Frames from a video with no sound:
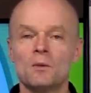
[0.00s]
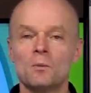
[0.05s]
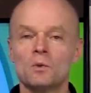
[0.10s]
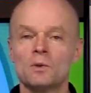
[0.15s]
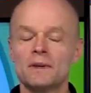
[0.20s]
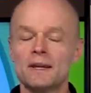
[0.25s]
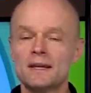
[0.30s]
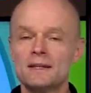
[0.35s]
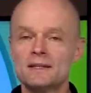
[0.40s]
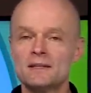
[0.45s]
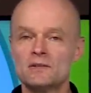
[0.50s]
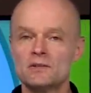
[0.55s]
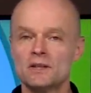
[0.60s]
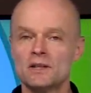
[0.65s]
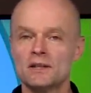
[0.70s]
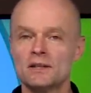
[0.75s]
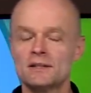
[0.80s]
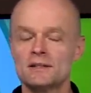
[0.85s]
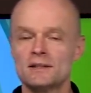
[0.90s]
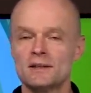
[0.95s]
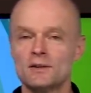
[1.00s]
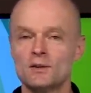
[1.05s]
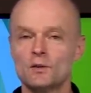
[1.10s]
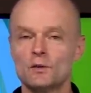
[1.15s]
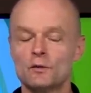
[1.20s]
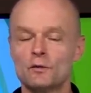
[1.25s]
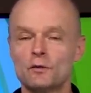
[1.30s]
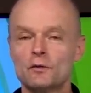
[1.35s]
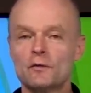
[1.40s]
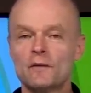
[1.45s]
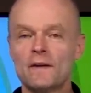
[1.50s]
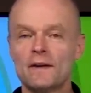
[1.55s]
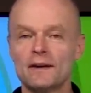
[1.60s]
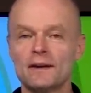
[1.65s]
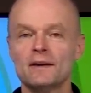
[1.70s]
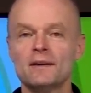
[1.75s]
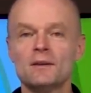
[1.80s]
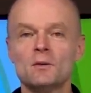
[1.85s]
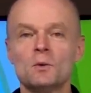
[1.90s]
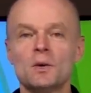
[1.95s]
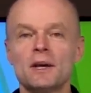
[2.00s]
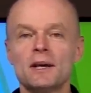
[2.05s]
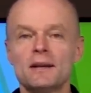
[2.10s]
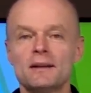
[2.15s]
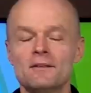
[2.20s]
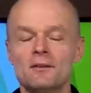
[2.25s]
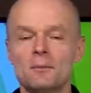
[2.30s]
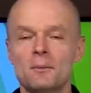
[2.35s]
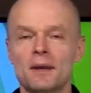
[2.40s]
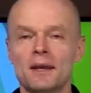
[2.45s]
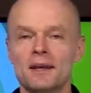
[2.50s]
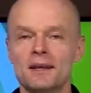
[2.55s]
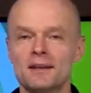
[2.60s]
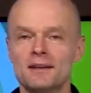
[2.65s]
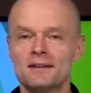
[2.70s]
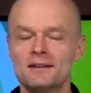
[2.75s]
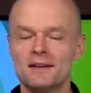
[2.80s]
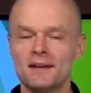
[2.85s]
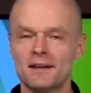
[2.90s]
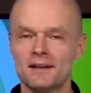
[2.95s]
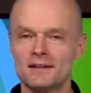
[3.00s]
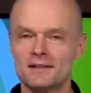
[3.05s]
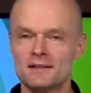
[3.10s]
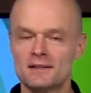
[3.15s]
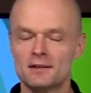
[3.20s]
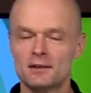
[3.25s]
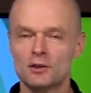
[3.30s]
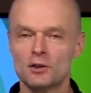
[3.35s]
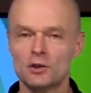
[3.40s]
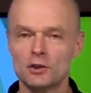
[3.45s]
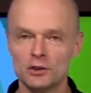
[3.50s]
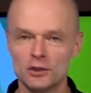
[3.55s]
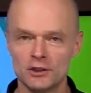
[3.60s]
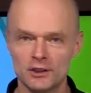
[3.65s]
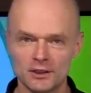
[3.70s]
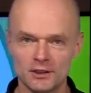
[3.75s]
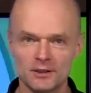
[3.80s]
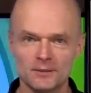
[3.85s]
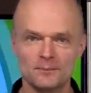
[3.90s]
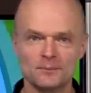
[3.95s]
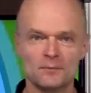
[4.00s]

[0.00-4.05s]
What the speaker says: Well, the answer is you find a way to make it taste good.